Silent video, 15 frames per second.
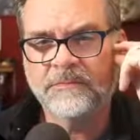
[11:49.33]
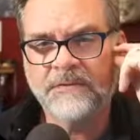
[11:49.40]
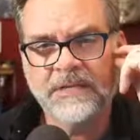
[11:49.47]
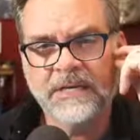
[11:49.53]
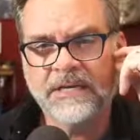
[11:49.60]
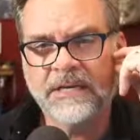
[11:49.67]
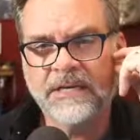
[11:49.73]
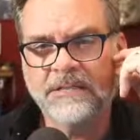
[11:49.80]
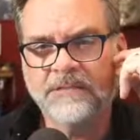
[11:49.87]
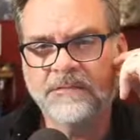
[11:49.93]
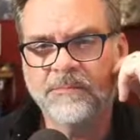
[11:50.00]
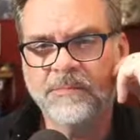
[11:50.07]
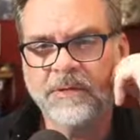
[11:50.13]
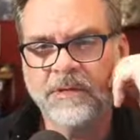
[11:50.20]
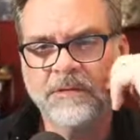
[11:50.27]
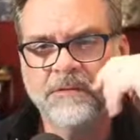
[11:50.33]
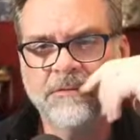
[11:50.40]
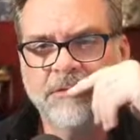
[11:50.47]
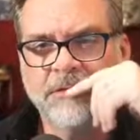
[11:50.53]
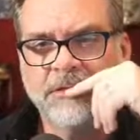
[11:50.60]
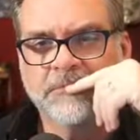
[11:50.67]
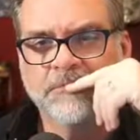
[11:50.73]
decades of
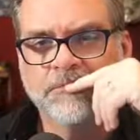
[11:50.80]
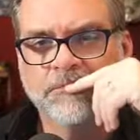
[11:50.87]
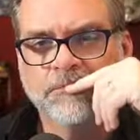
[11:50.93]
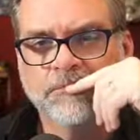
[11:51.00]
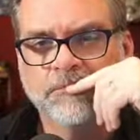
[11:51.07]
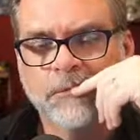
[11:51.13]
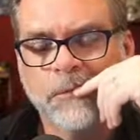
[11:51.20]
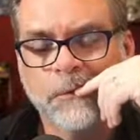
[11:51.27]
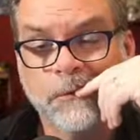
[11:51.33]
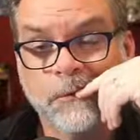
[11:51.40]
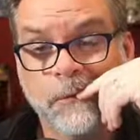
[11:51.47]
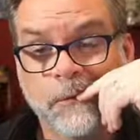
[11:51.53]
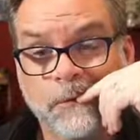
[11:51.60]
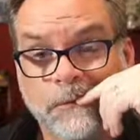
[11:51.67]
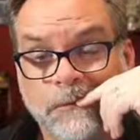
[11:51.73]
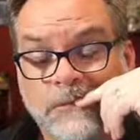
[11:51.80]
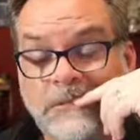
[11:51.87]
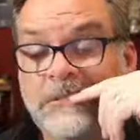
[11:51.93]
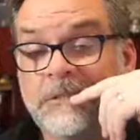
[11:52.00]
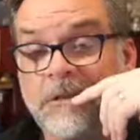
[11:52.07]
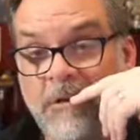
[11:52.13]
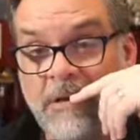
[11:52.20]
pondering.
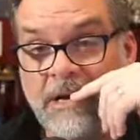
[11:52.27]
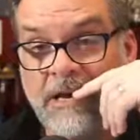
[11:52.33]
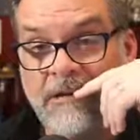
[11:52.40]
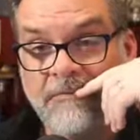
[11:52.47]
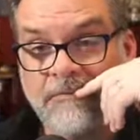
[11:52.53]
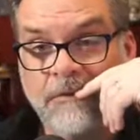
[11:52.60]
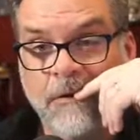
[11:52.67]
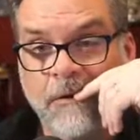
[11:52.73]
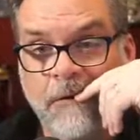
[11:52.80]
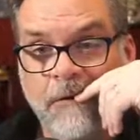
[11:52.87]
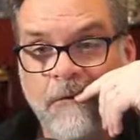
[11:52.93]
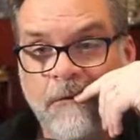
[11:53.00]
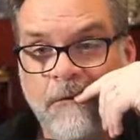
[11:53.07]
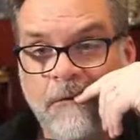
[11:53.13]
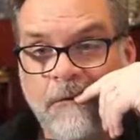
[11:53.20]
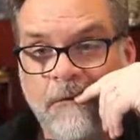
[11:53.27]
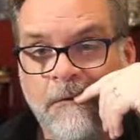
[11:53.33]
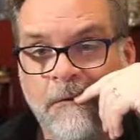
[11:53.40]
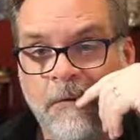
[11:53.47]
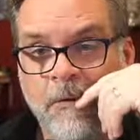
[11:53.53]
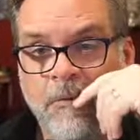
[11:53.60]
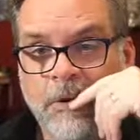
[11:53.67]
And so I have.
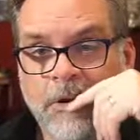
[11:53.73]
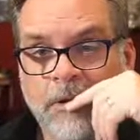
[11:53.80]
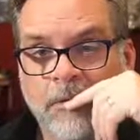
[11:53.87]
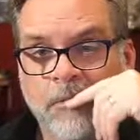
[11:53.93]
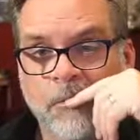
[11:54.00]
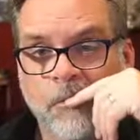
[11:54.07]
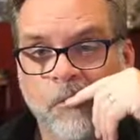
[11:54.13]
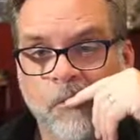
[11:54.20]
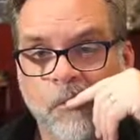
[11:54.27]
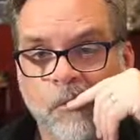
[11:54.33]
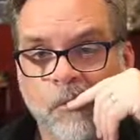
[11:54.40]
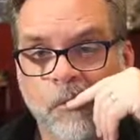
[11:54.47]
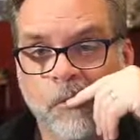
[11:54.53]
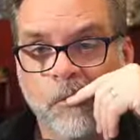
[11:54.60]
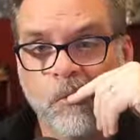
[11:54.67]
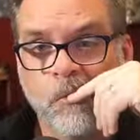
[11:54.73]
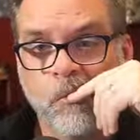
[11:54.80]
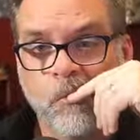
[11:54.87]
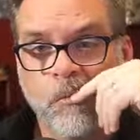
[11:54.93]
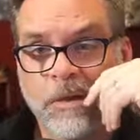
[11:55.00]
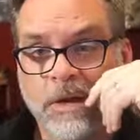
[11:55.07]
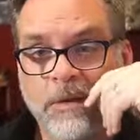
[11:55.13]
What
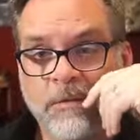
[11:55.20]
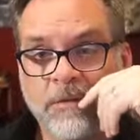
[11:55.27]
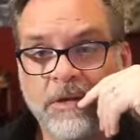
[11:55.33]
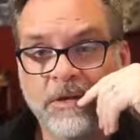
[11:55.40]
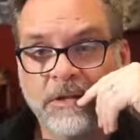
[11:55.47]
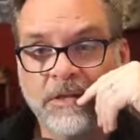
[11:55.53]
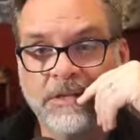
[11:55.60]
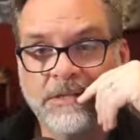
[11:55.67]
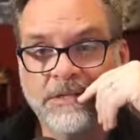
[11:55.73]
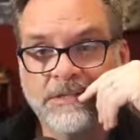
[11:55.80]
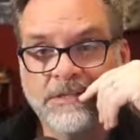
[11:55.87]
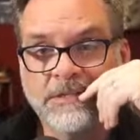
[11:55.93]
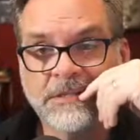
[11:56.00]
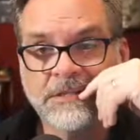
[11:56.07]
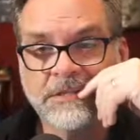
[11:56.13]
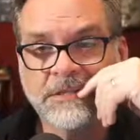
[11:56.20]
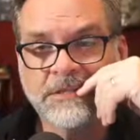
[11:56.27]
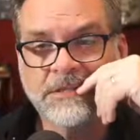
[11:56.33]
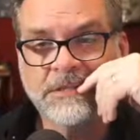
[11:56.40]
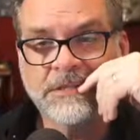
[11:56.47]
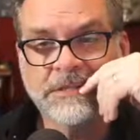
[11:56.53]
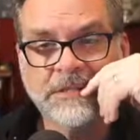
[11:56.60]
I realized
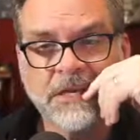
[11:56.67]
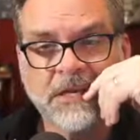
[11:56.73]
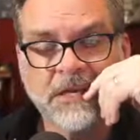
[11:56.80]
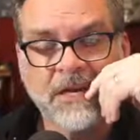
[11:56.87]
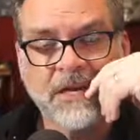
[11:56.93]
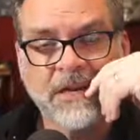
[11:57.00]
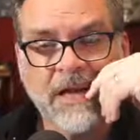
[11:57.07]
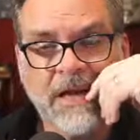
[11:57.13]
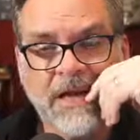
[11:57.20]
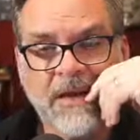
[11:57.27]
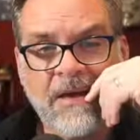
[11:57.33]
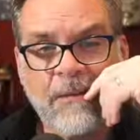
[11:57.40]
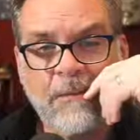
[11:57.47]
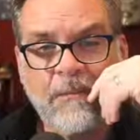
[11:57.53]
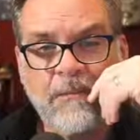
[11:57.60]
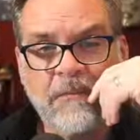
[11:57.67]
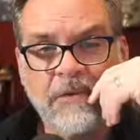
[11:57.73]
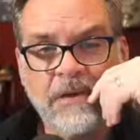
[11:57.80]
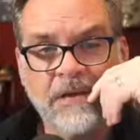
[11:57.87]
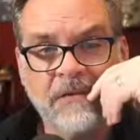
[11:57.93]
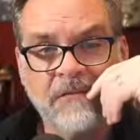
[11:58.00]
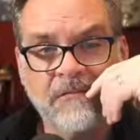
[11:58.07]
is that I am,
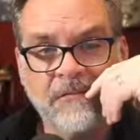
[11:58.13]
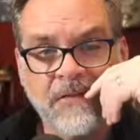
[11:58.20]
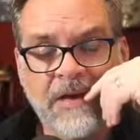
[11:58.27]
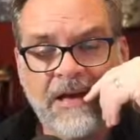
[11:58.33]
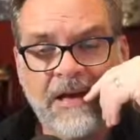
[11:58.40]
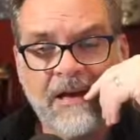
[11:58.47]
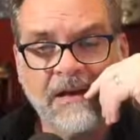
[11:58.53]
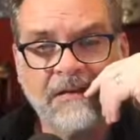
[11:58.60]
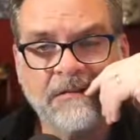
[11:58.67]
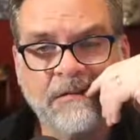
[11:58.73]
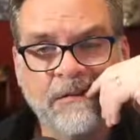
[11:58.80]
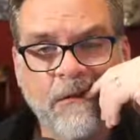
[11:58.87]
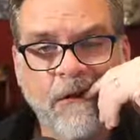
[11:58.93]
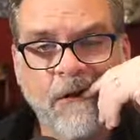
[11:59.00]
in fact,